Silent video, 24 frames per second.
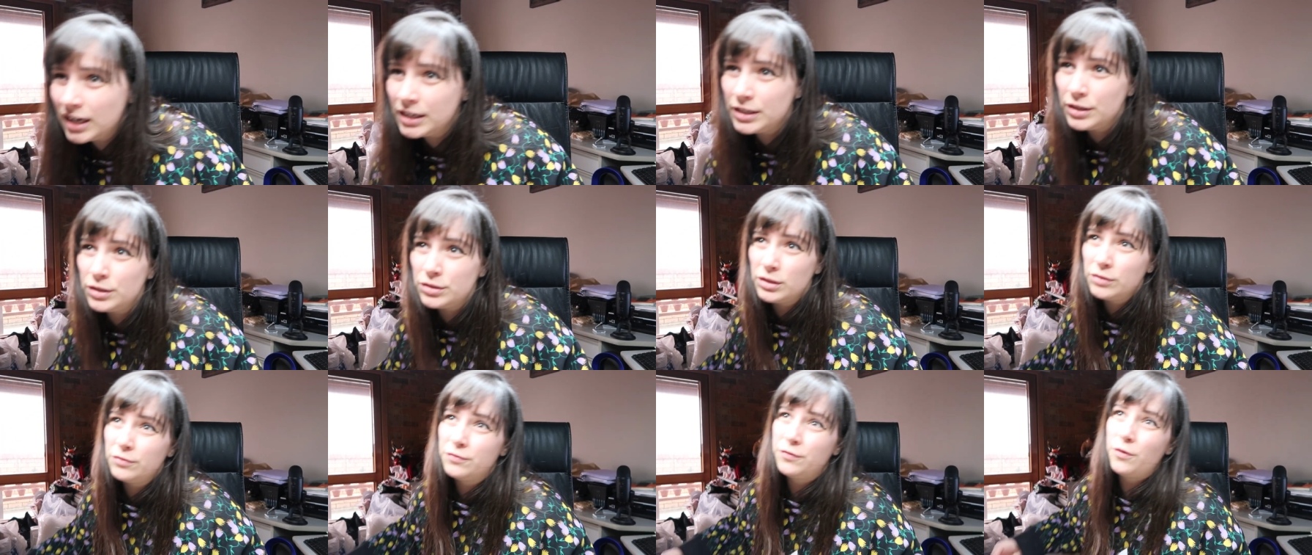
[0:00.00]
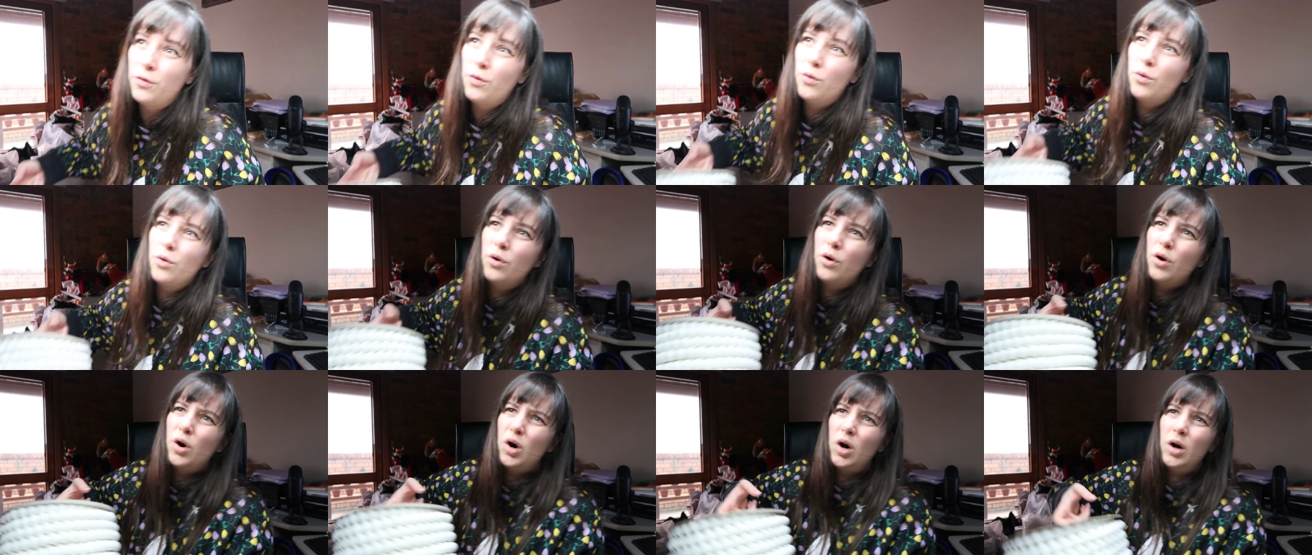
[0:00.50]
I use it
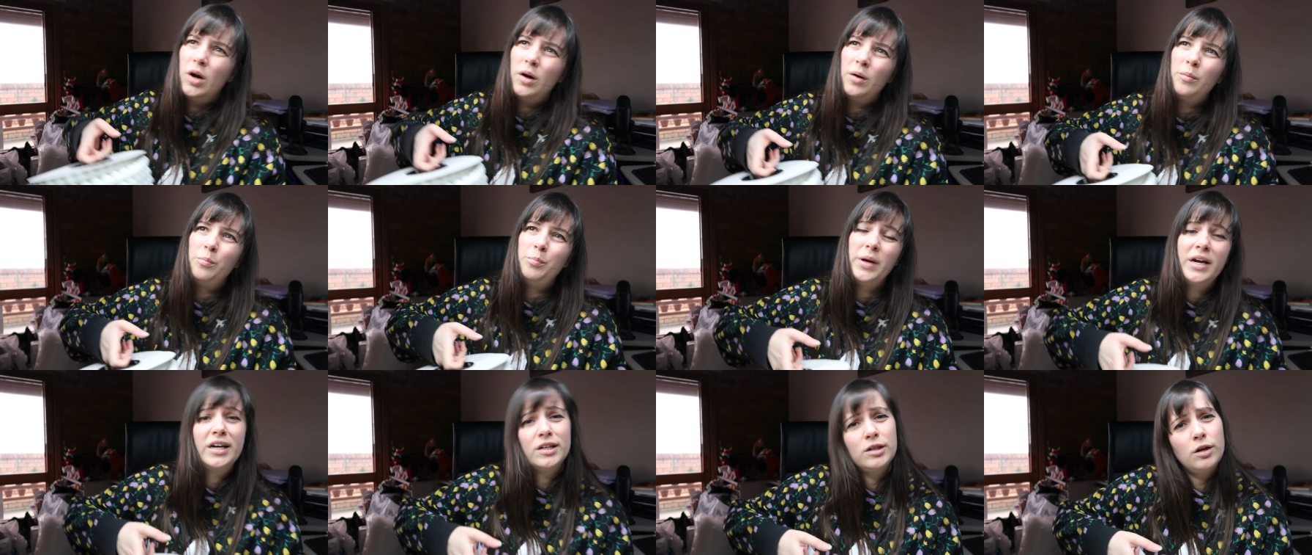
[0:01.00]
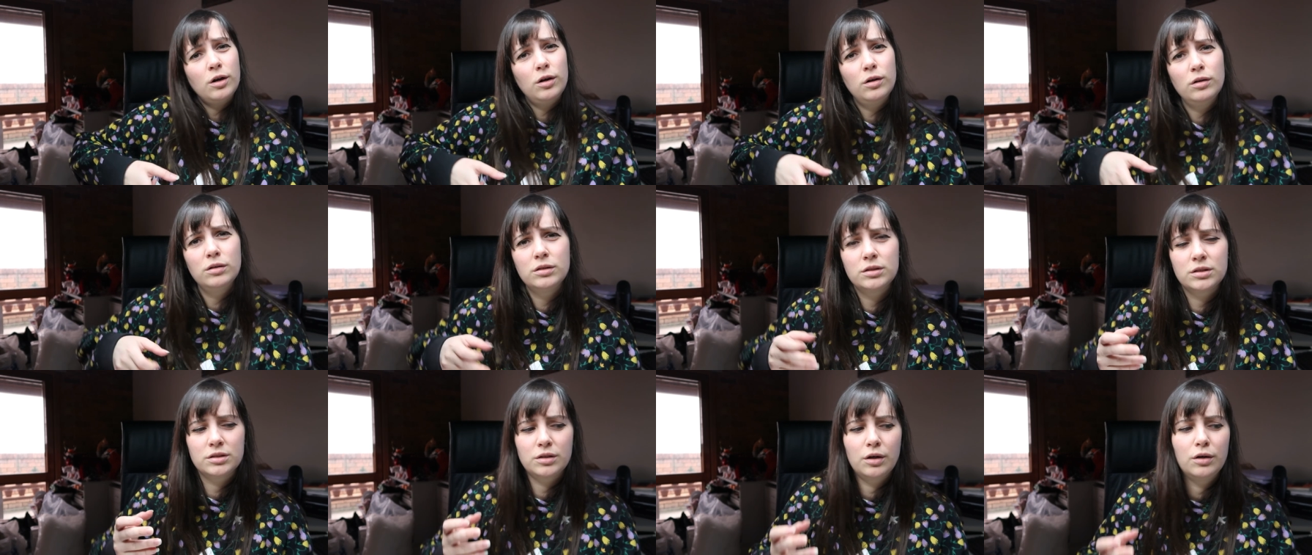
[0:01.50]
for bigger
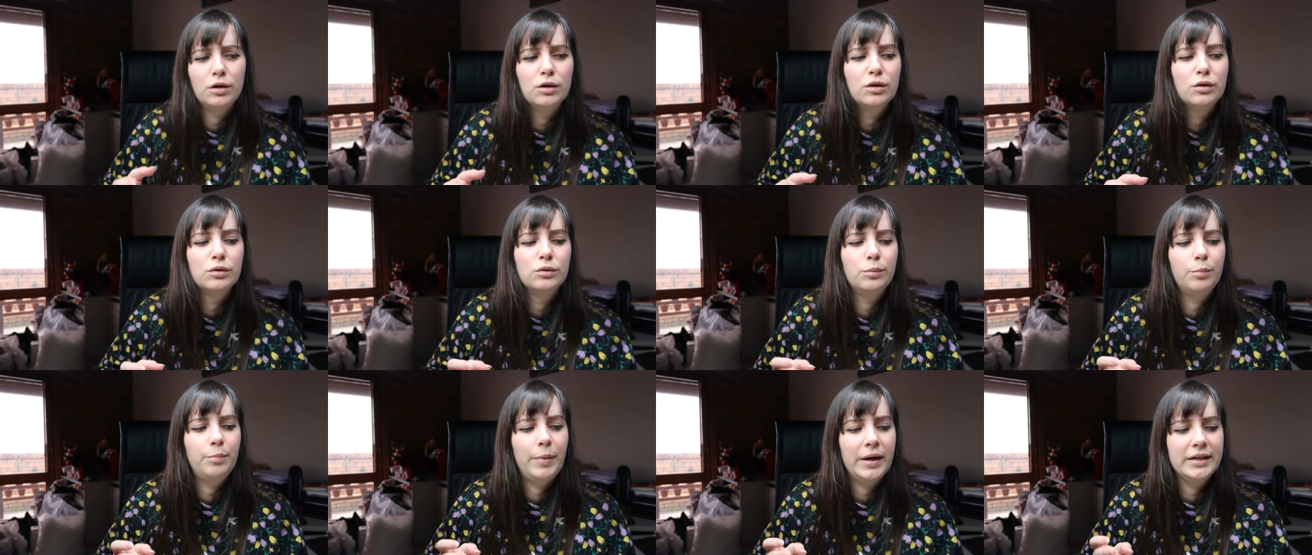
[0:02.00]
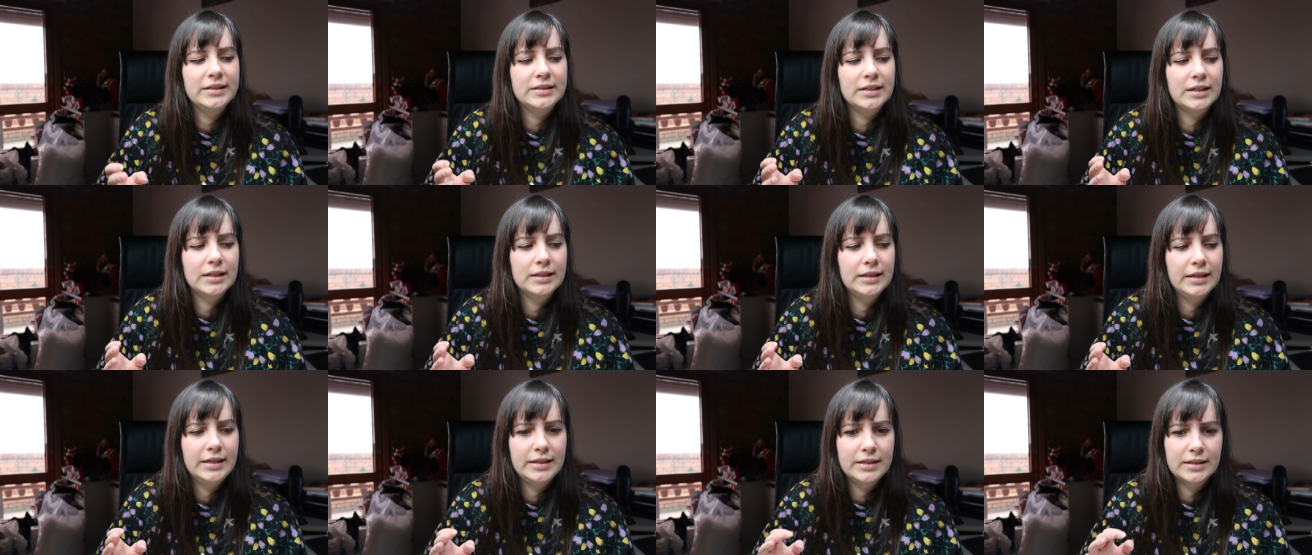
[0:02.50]
dolls, so
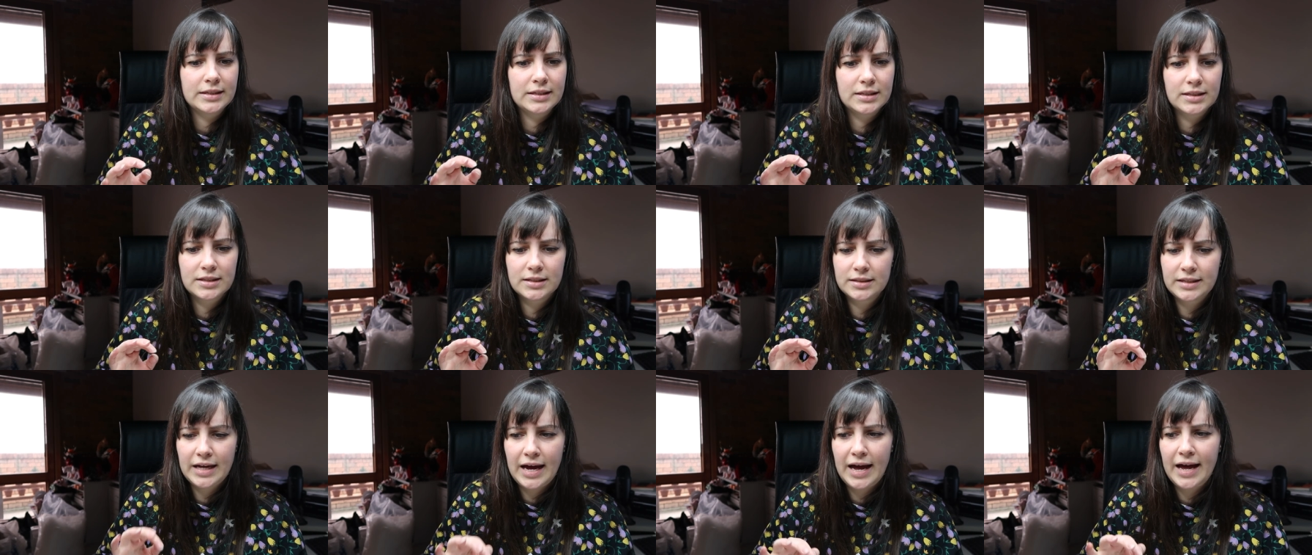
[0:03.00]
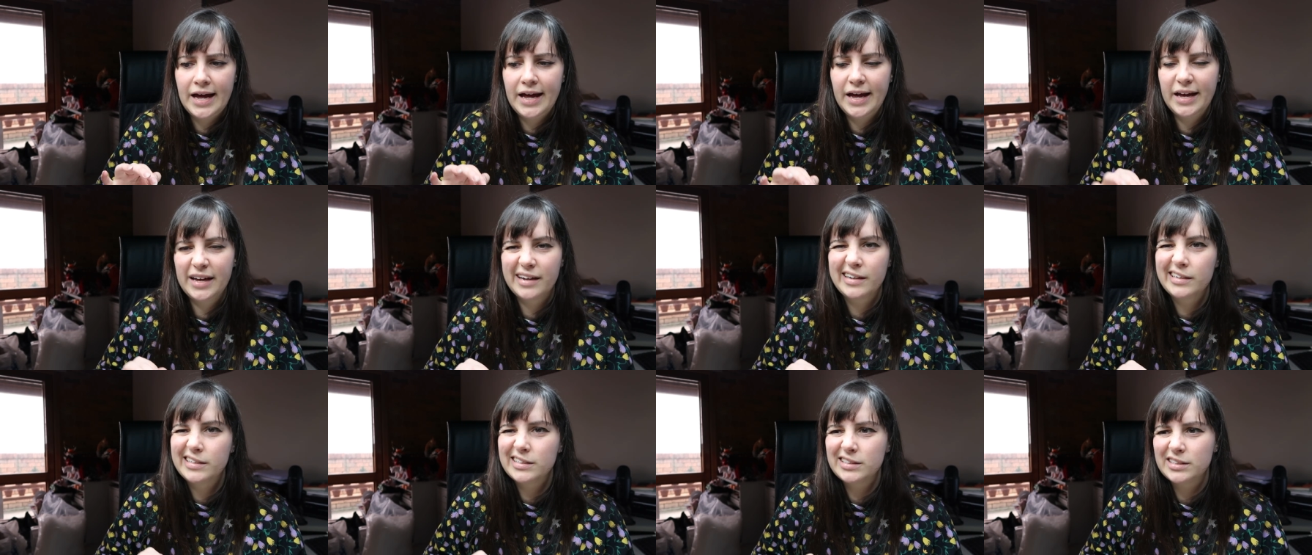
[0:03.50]
basically the
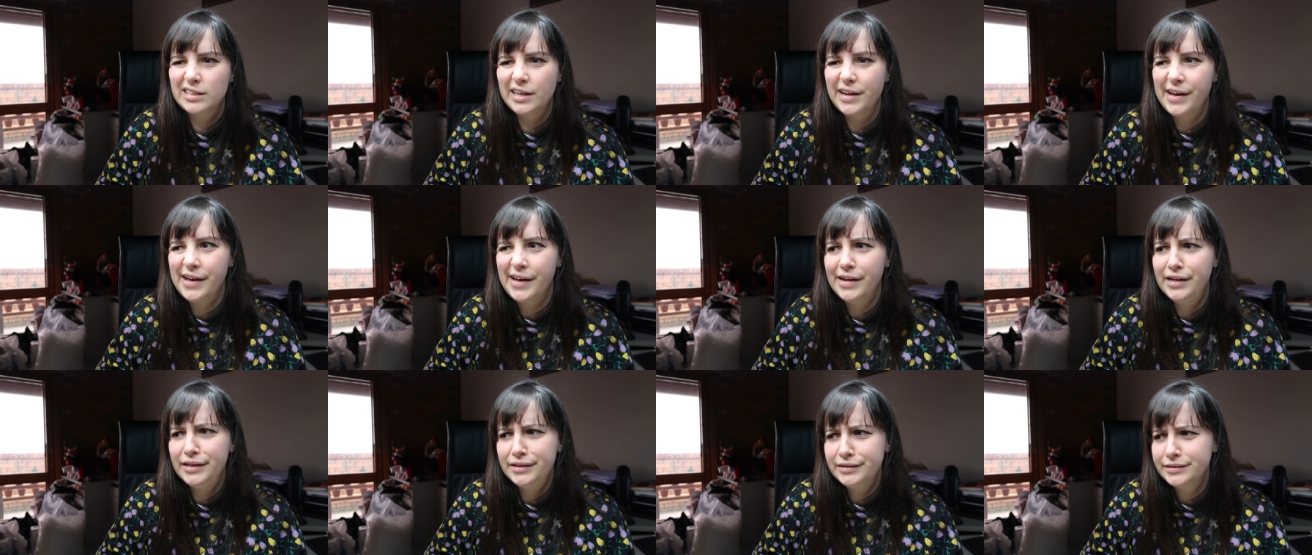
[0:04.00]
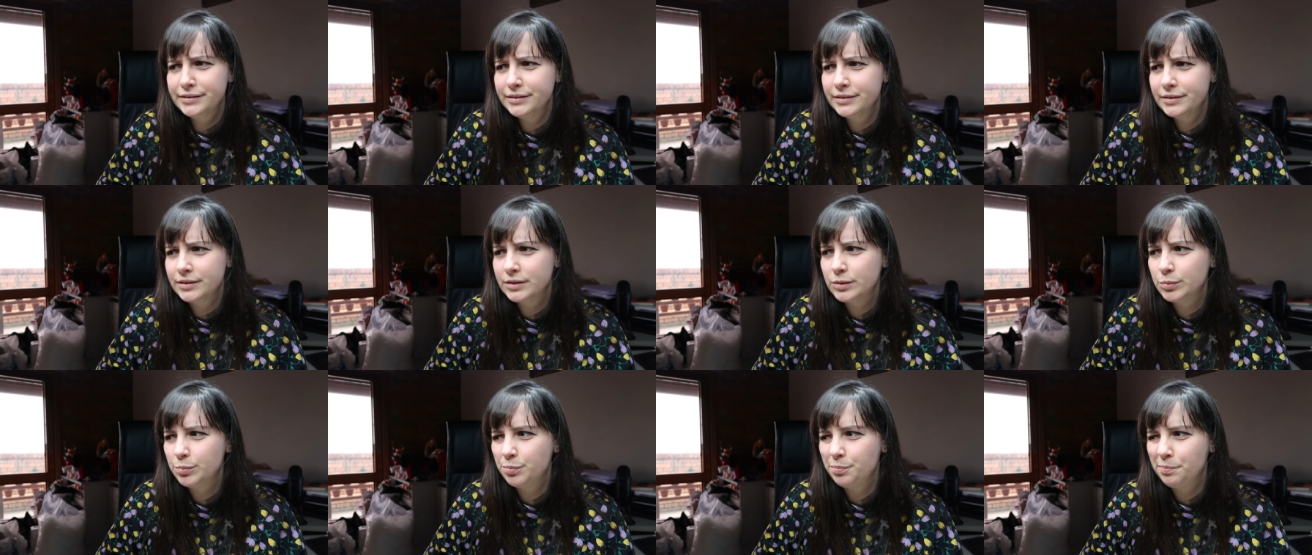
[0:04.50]
stags
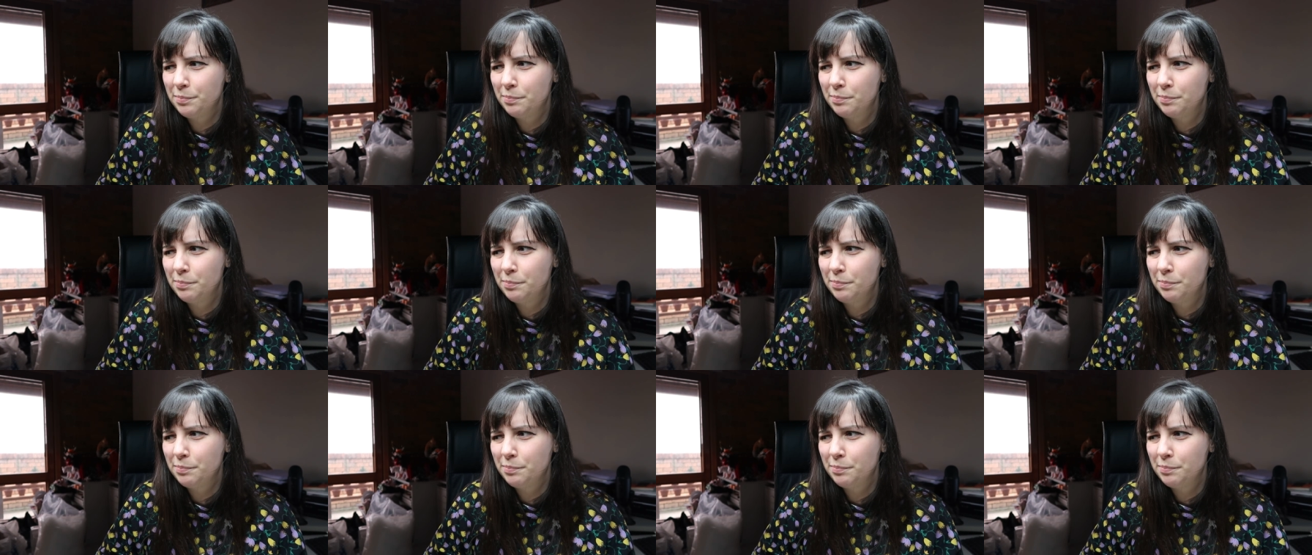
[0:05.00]
and